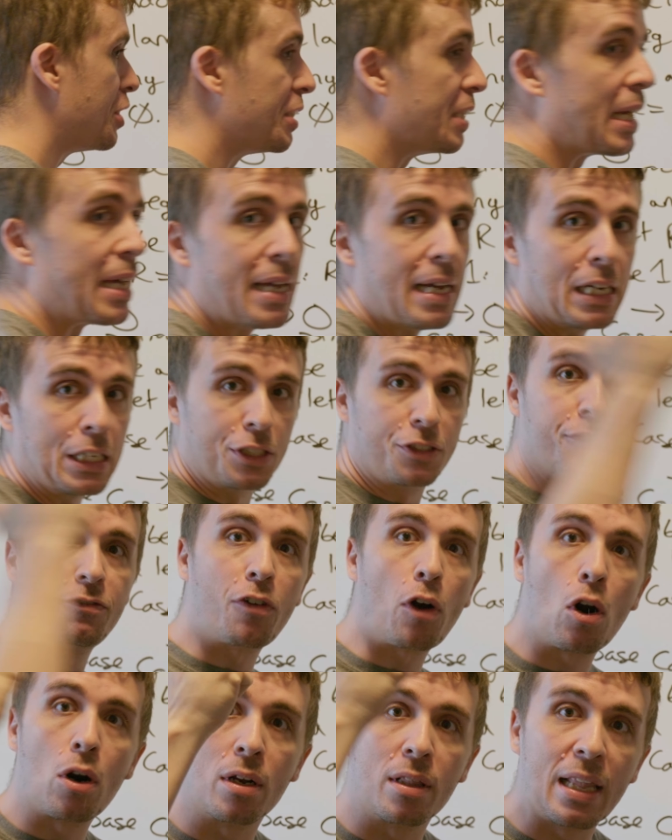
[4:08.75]
state as
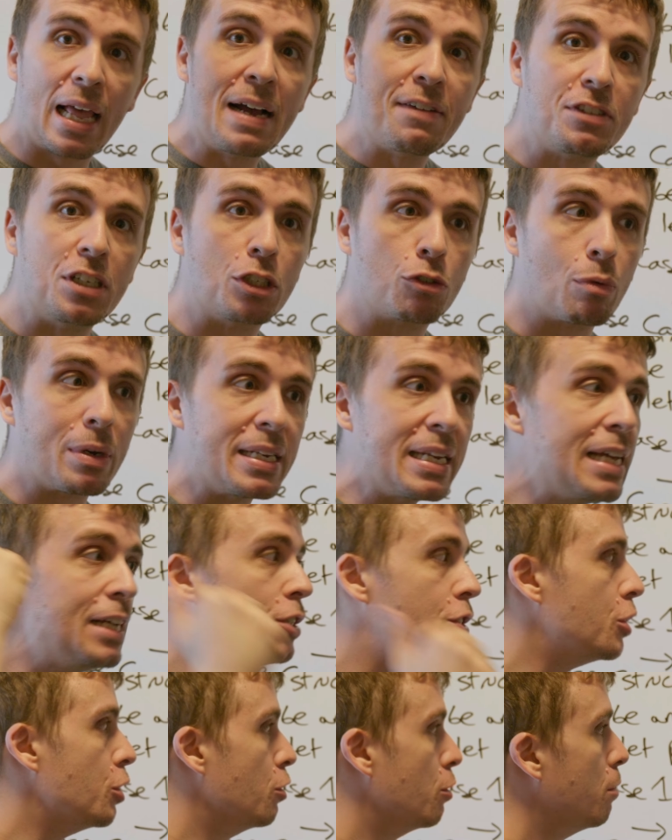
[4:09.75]
far left as we
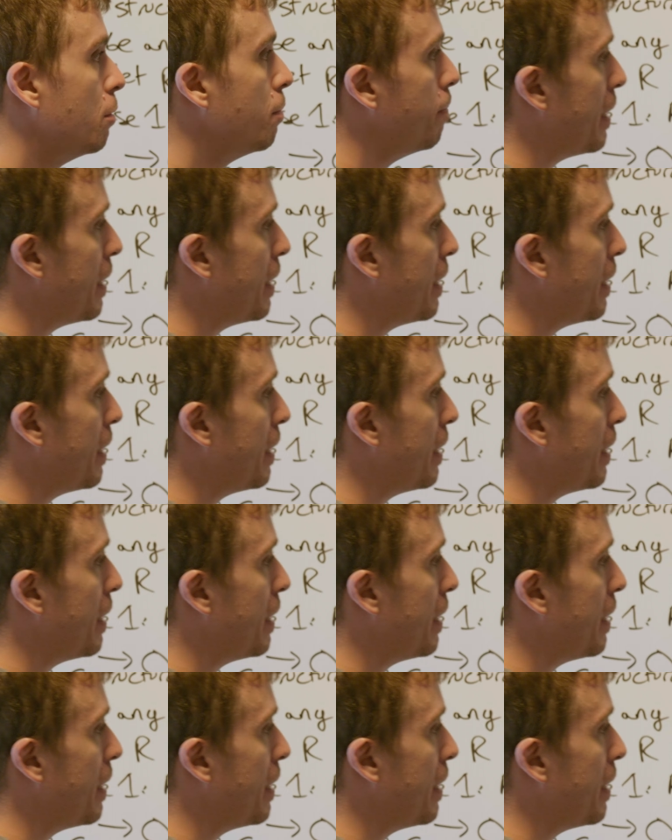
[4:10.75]
need to